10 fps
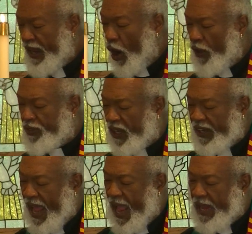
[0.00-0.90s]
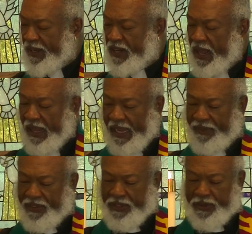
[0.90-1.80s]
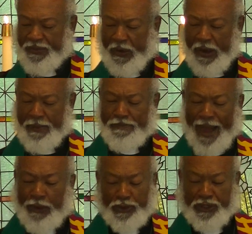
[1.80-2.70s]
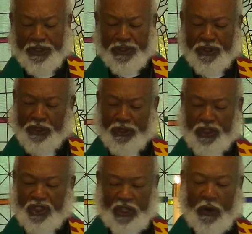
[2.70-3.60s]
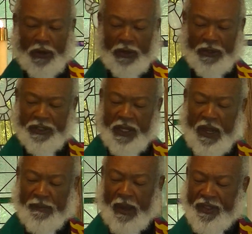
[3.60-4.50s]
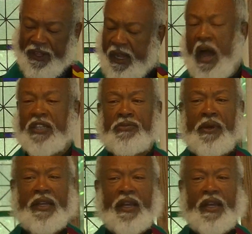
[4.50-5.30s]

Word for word: On the land, even the very mountains are startled by the cosmic